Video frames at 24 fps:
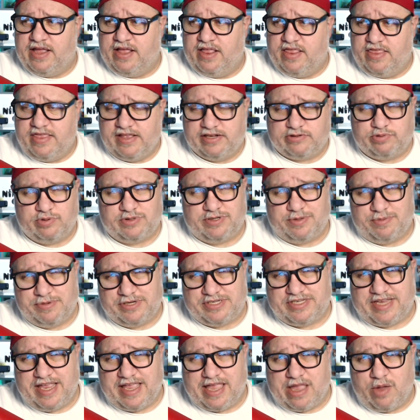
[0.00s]
this was a
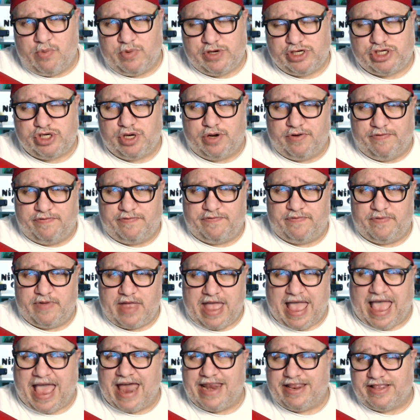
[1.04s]
mistake and we should have
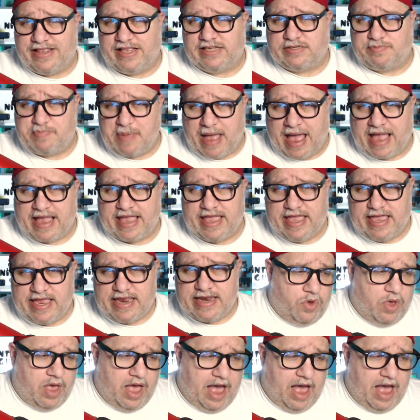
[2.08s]
added this back in.